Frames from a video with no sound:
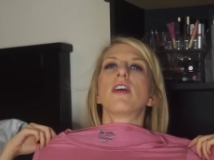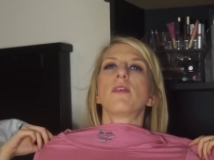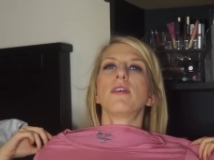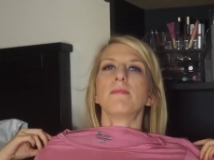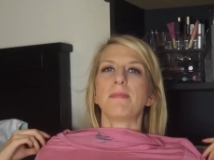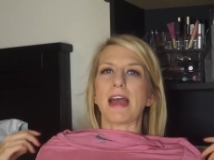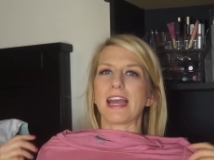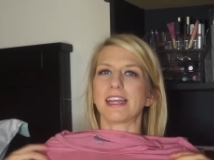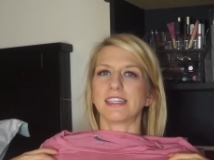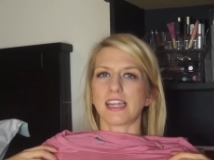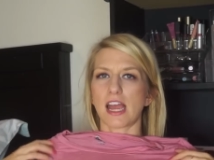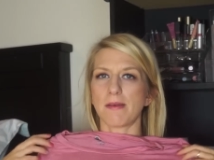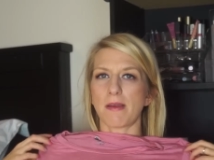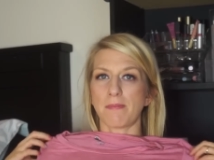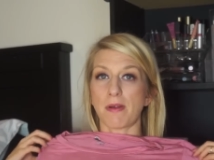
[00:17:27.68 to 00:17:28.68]
if I went back in
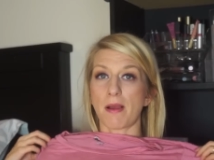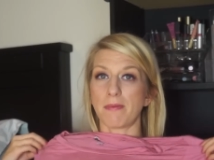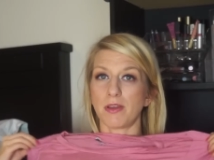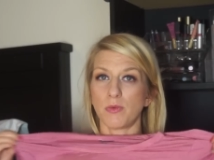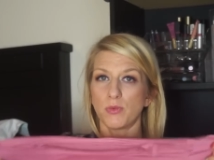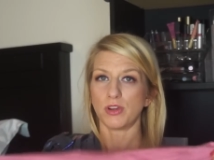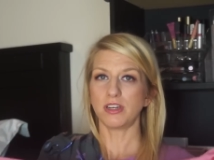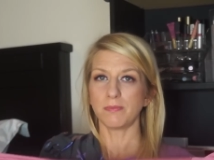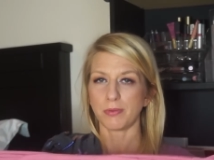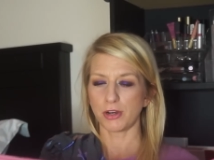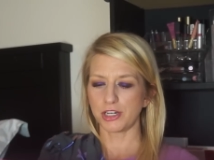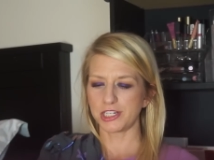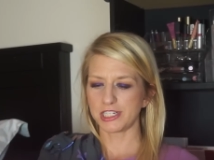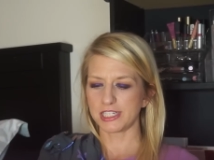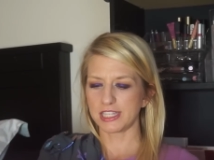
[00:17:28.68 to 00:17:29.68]
time, I probably wouldn't
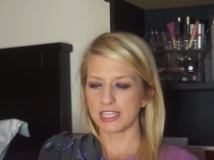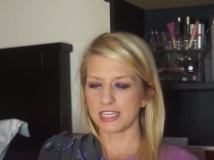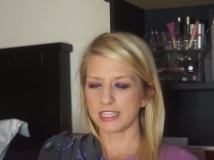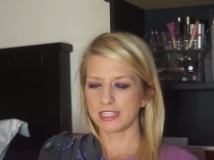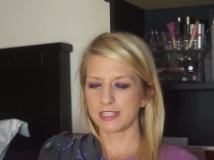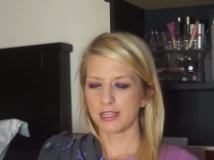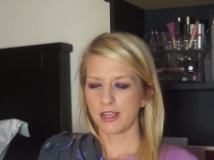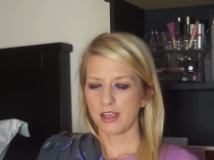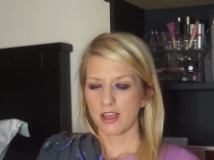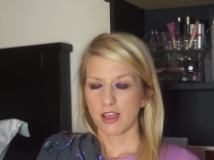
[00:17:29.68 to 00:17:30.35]
purchase this,